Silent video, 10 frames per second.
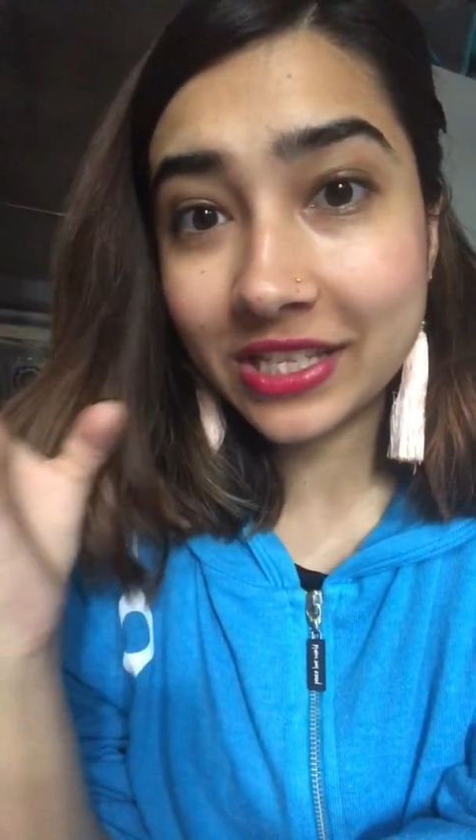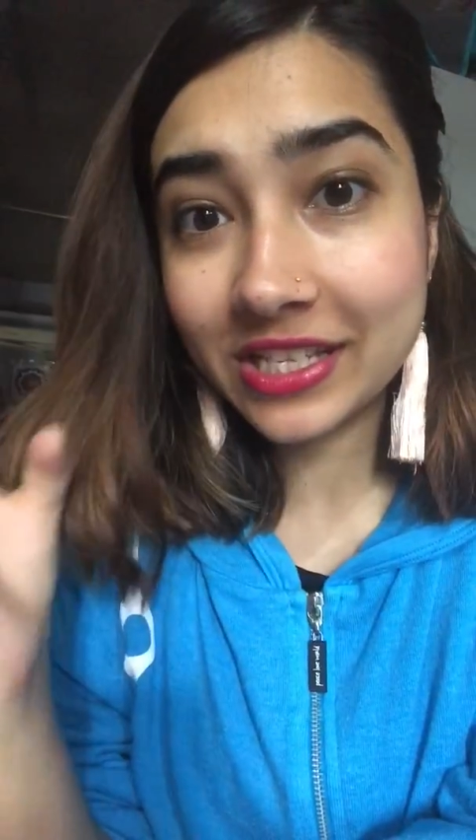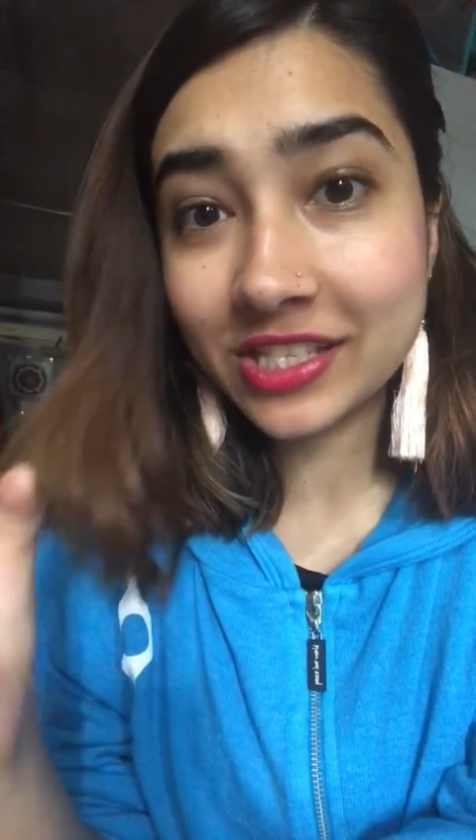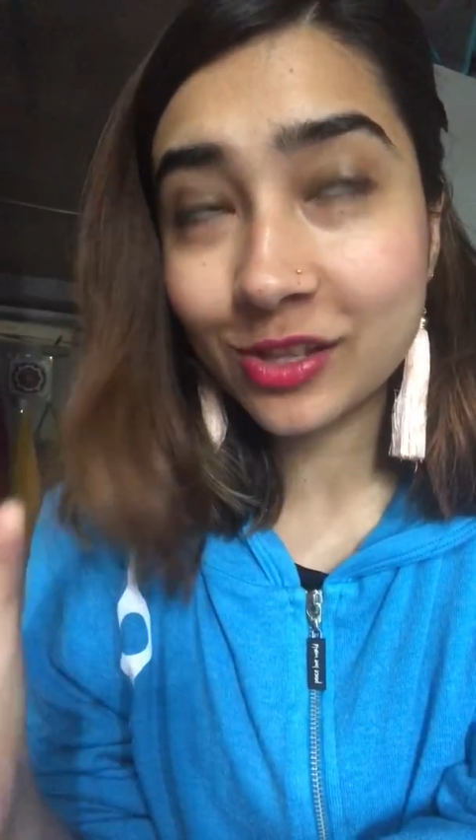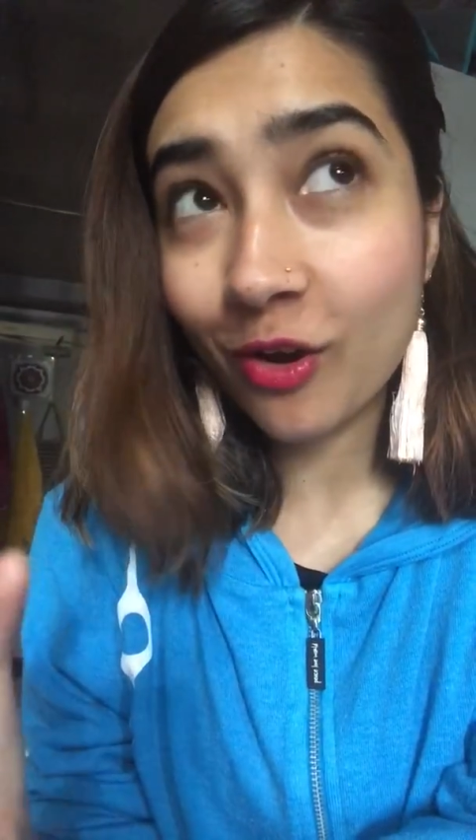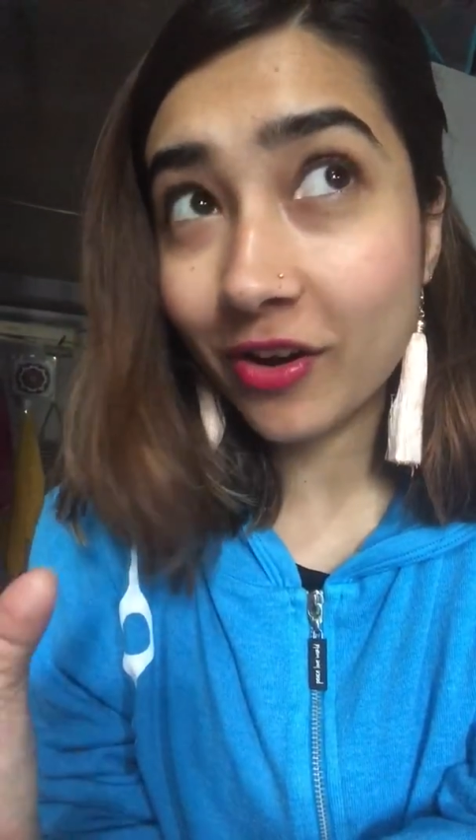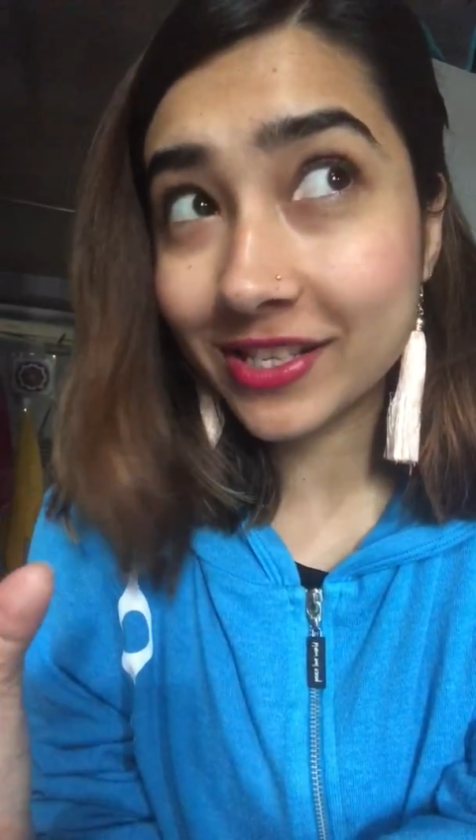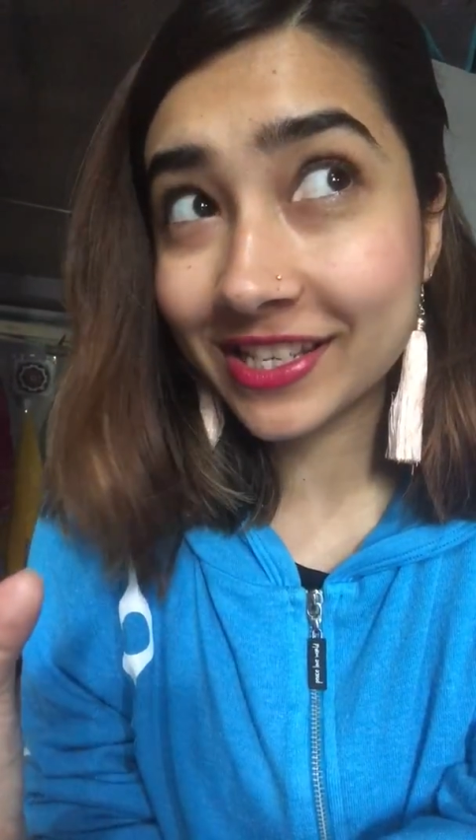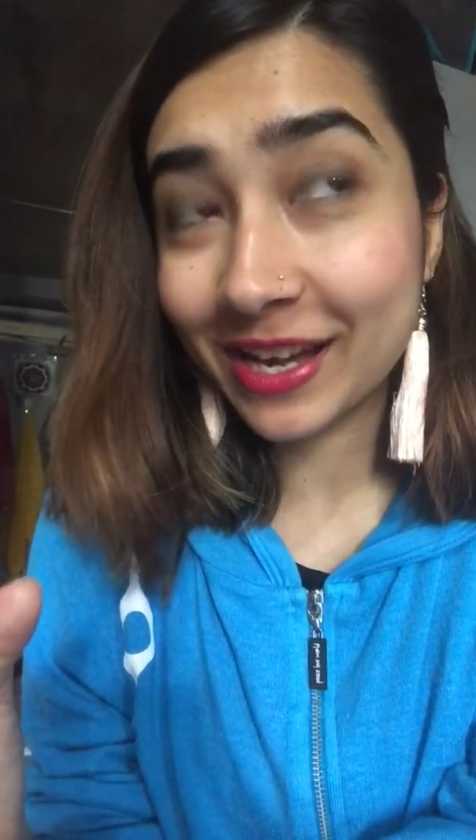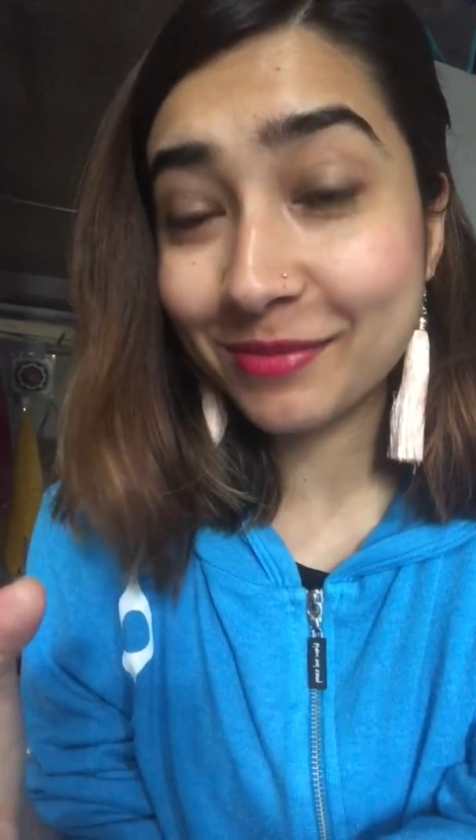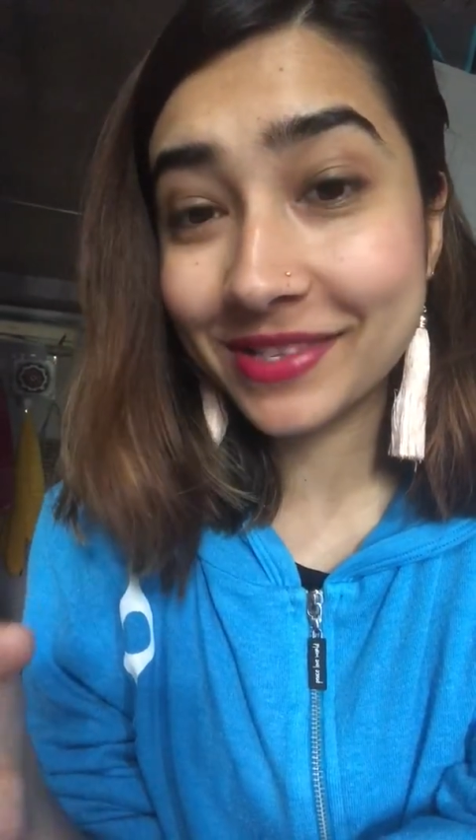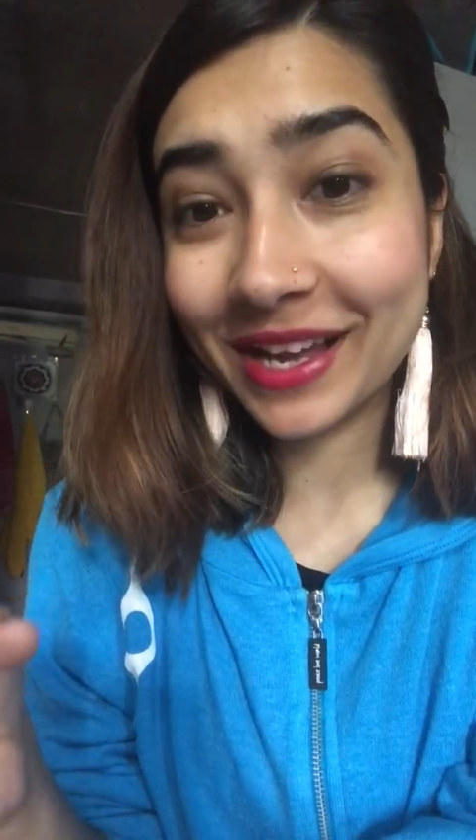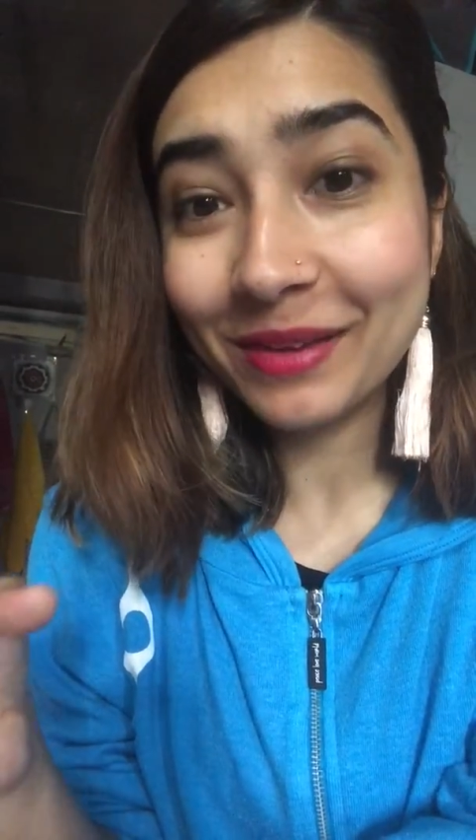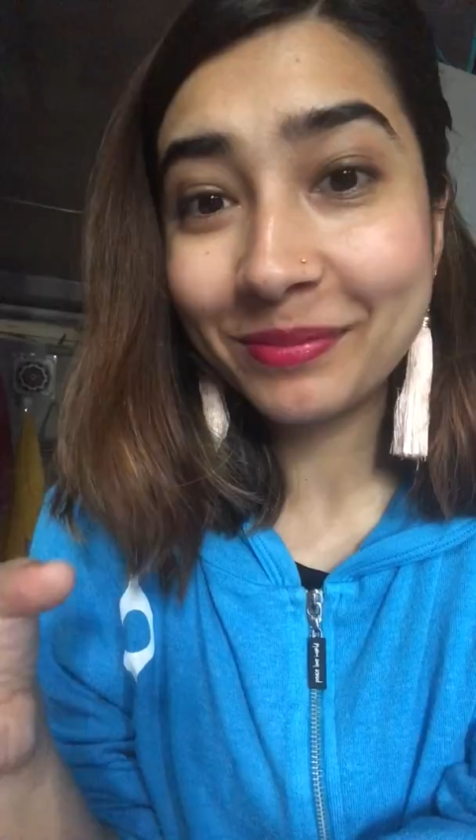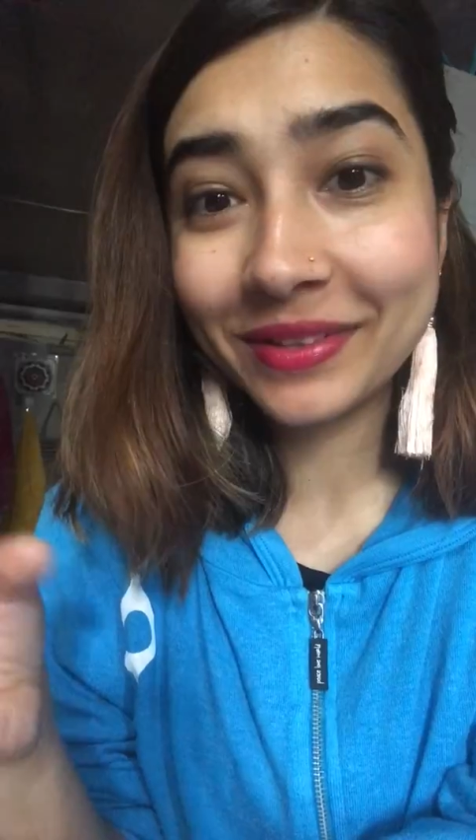these thoughts comes
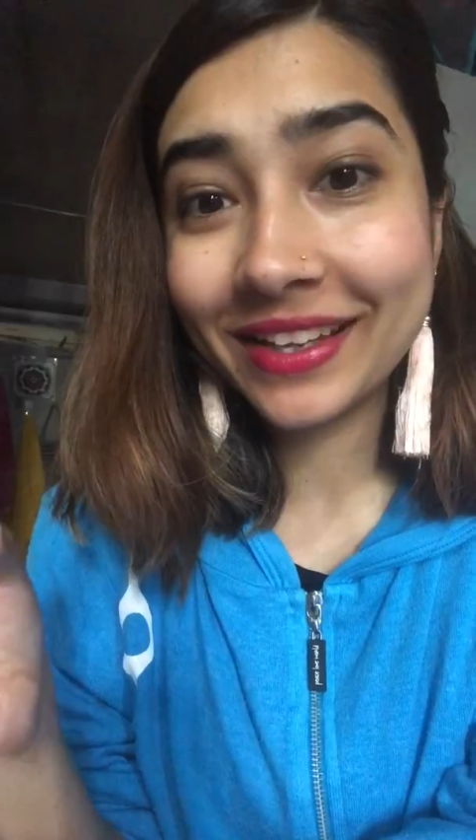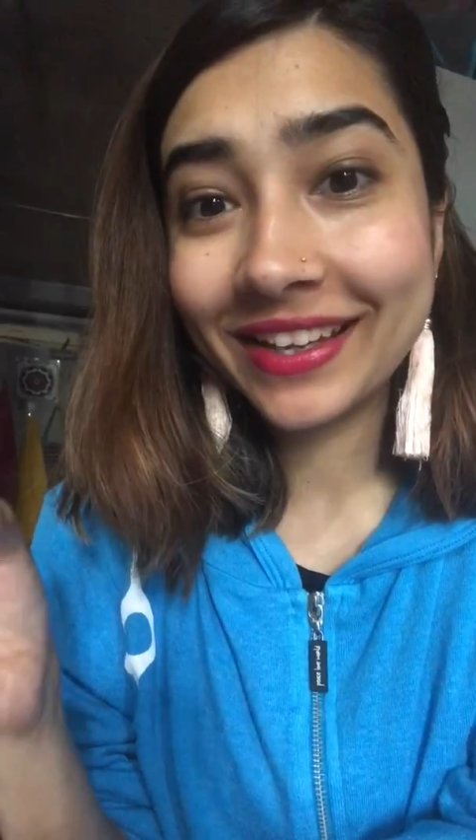up,